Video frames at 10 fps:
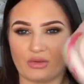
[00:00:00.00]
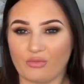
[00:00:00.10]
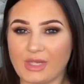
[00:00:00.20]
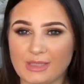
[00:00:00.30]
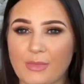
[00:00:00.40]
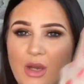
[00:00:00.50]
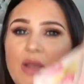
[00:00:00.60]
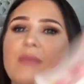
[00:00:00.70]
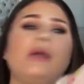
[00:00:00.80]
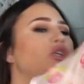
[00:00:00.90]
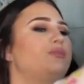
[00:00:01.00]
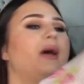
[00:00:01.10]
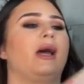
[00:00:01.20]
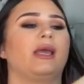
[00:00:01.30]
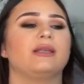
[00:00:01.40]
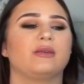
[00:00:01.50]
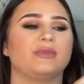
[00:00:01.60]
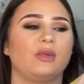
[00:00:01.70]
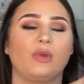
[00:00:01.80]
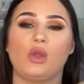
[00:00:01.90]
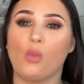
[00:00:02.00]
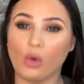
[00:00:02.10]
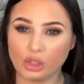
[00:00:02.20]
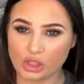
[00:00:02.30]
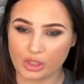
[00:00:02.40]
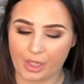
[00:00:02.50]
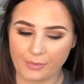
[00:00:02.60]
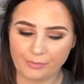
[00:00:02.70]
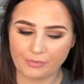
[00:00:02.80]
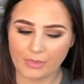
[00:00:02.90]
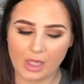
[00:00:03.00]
The reason behind the mesh bag is obviously when you wash them,